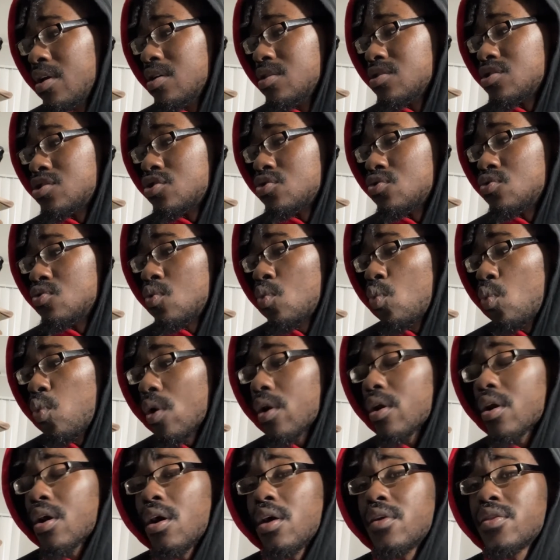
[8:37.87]
to
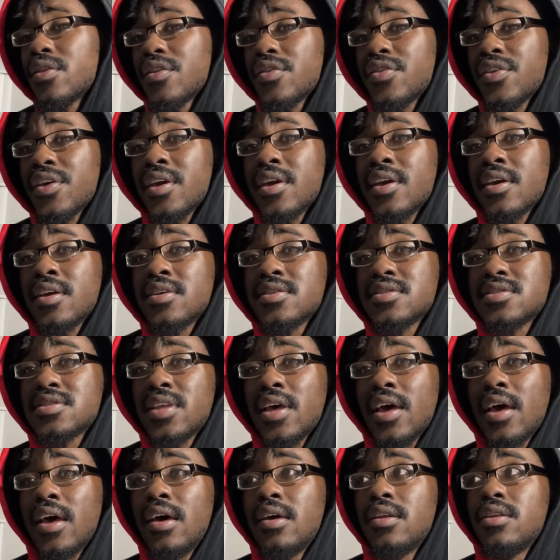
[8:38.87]
work on the things
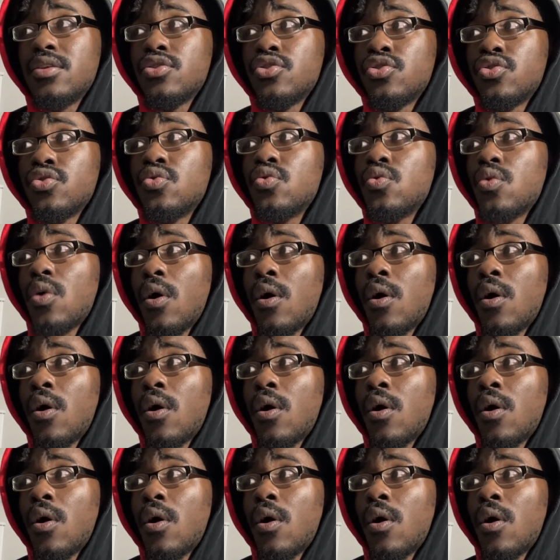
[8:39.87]
that you